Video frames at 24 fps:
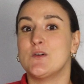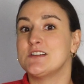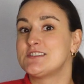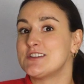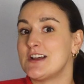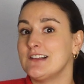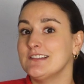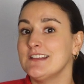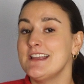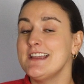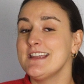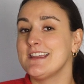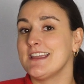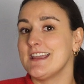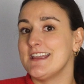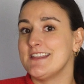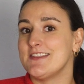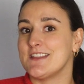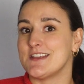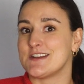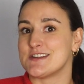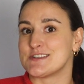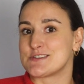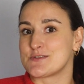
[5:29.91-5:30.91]
which I'll link
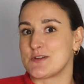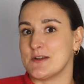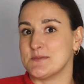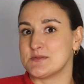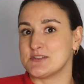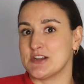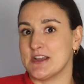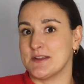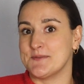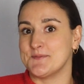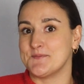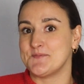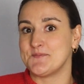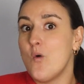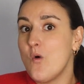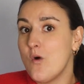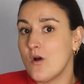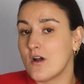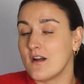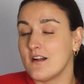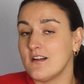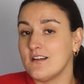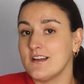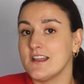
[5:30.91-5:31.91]
in the description.
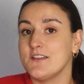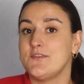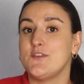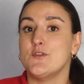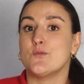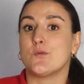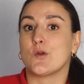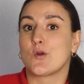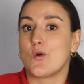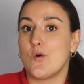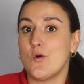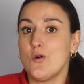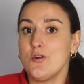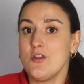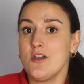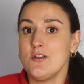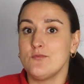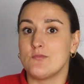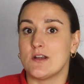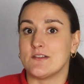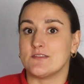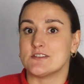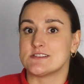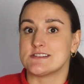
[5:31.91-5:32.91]
Or if you record
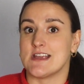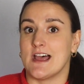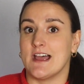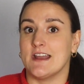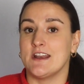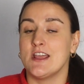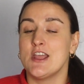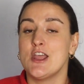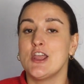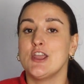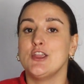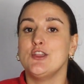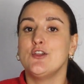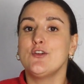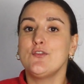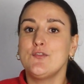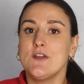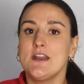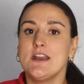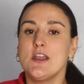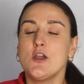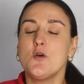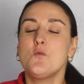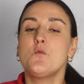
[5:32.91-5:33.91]
on Riverside, your
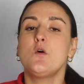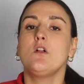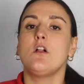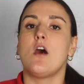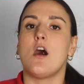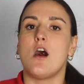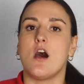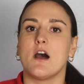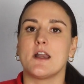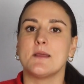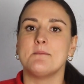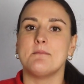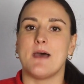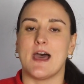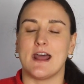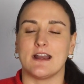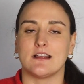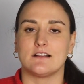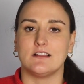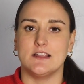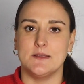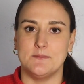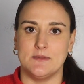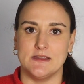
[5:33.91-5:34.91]
video will
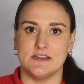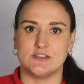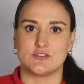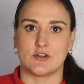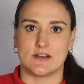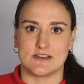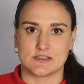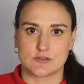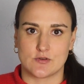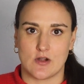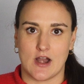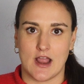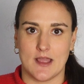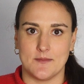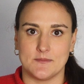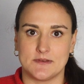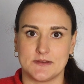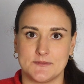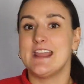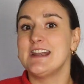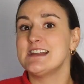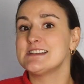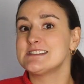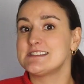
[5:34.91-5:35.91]
automatically be
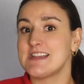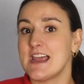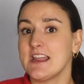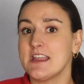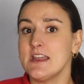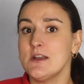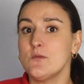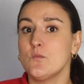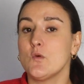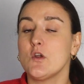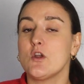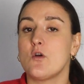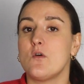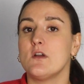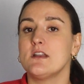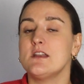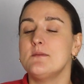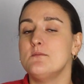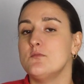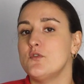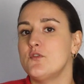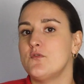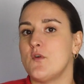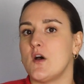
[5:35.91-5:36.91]
transcribed. In a second, we're going
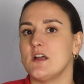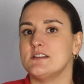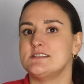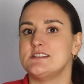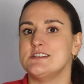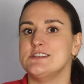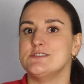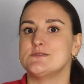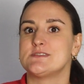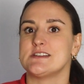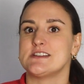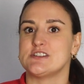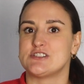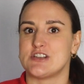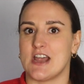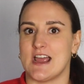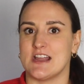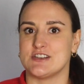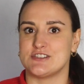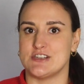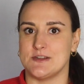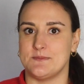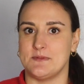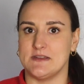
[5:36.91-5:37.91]
to move on to using
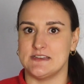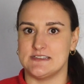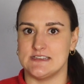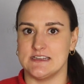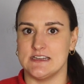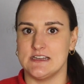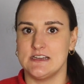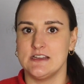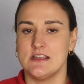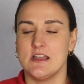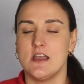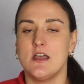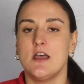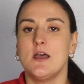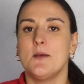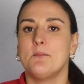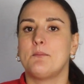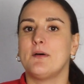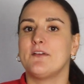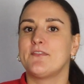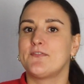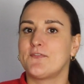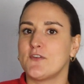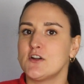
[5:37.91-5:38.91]
ChatGPT,
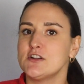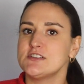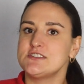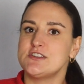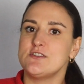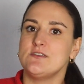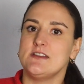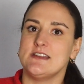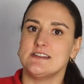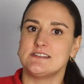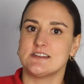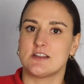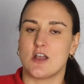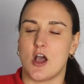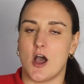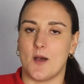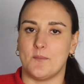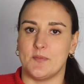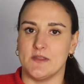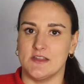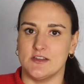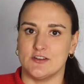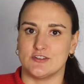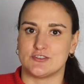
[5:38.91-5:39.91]
but first you need to
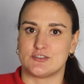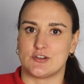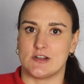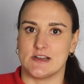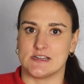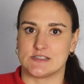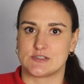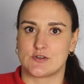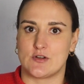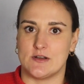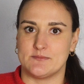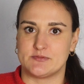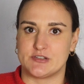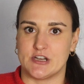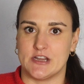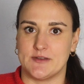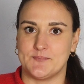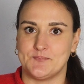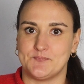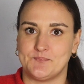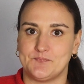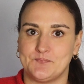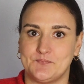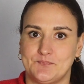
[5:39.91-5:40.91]
copy your transcription.
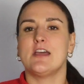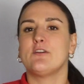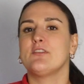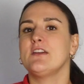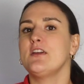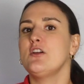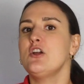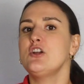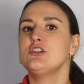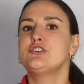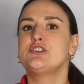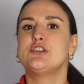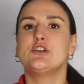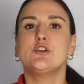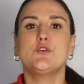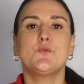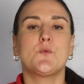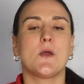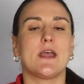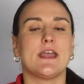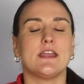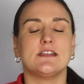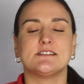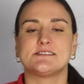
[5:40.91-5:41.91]
Now, there are two
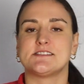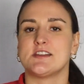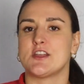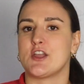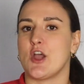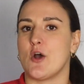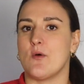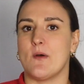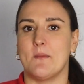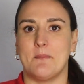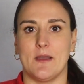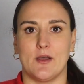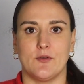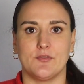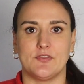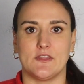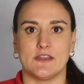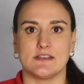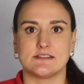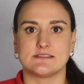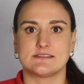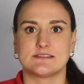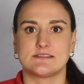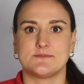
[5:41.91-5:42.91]
ways to go about
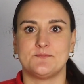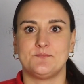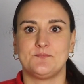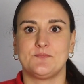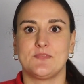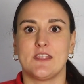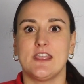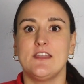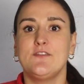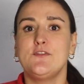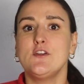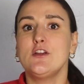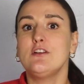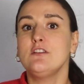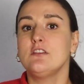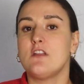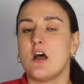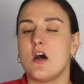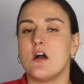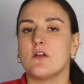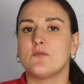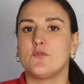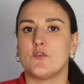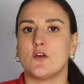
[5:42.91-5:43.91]
this. If your
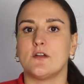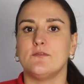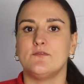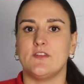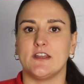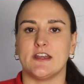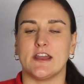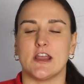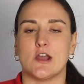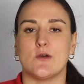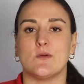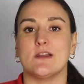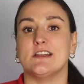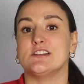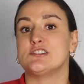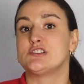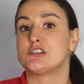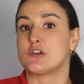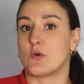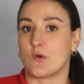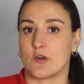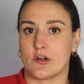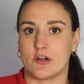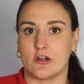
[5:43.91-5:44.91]
long form video is
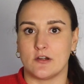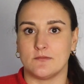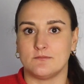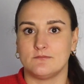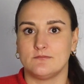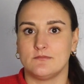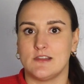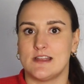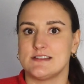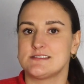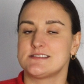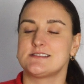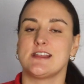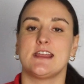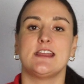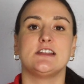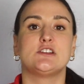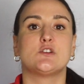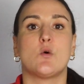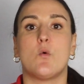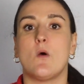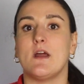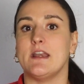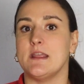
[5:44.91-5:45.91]
shorter, let's say
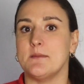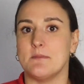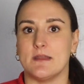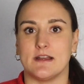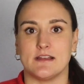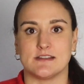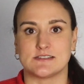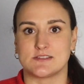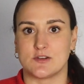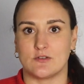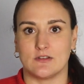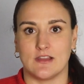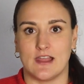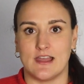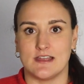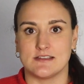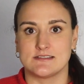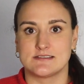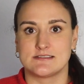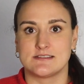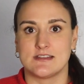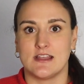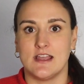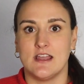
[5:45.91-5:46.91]
20 minutes or
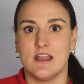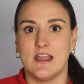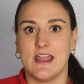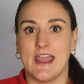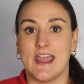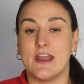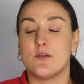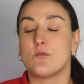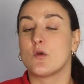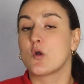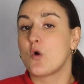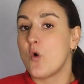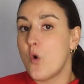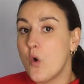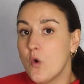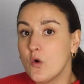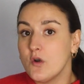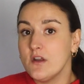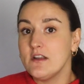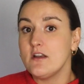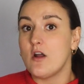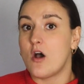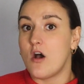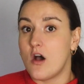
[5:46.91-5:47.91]
less, and
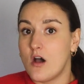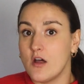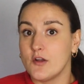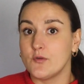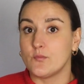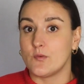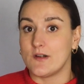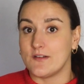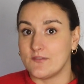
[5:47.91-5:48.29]
recorded on